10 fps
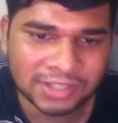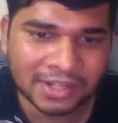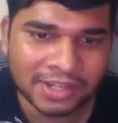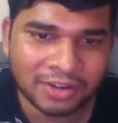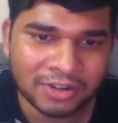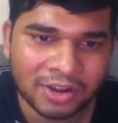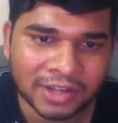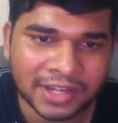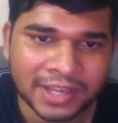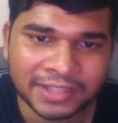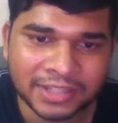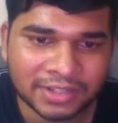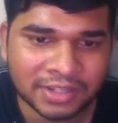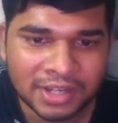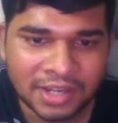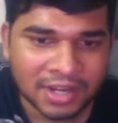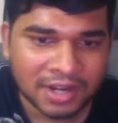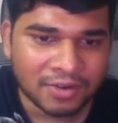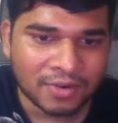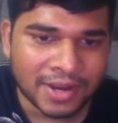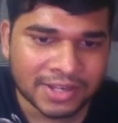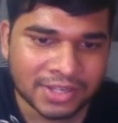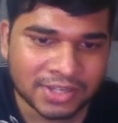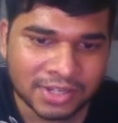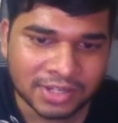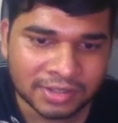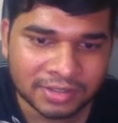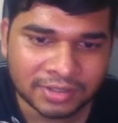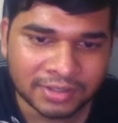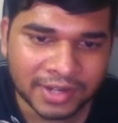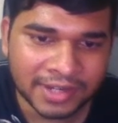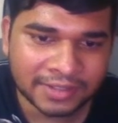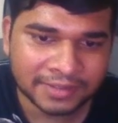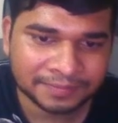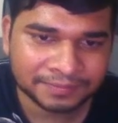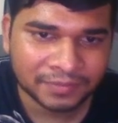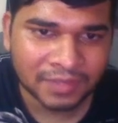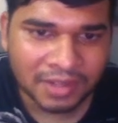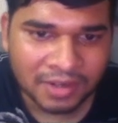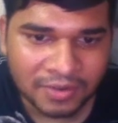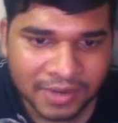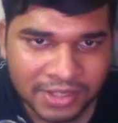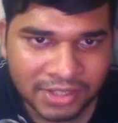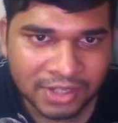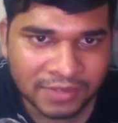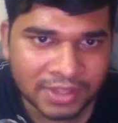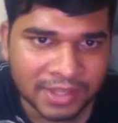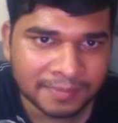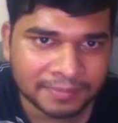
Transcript: click on login and just register, right? Register with them,